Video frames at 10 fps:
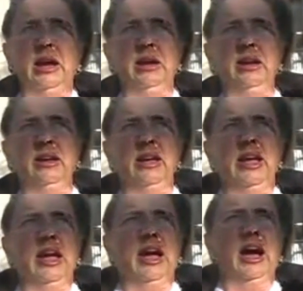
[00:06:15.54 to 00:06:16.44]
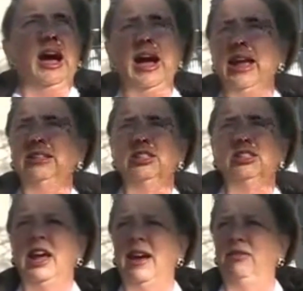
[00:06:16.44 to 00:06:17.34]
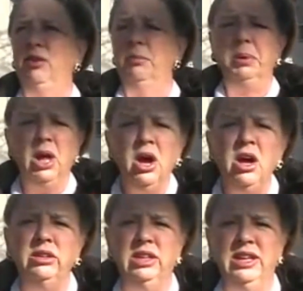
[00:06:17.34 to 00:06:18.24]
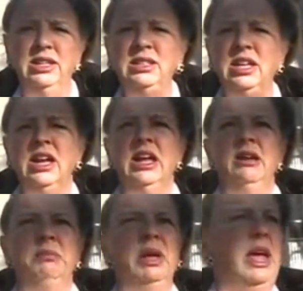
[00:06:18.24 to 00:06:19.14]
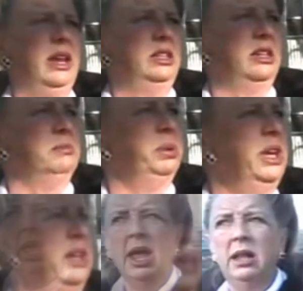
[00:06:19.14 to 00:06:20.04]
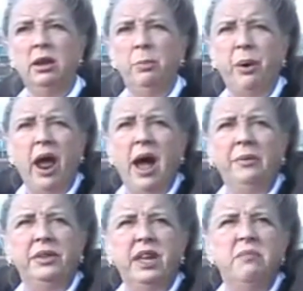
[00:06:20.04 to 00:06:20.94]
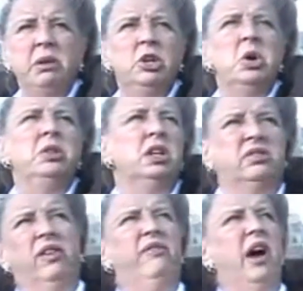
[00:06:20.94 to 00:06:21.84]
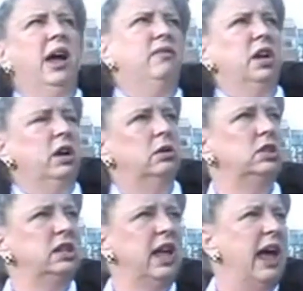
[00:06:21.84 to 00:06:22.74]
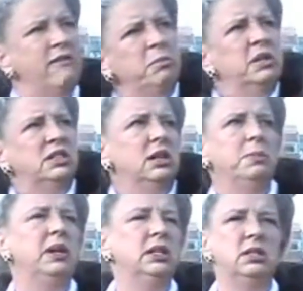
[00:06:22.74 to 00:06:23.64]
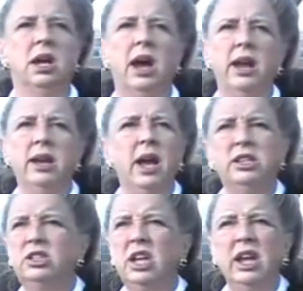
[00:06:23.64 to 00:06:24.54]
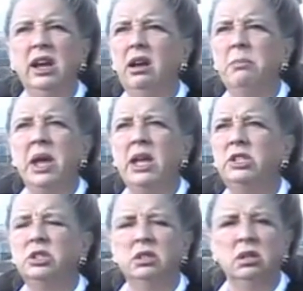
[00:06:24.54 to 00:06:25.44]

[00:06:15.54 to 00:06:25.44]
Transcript: and not to mention constantly meandering from one subject to another. And they're proud that they've been doing this for five years, and they haven't been sleeping inside, and I just cannot imagine.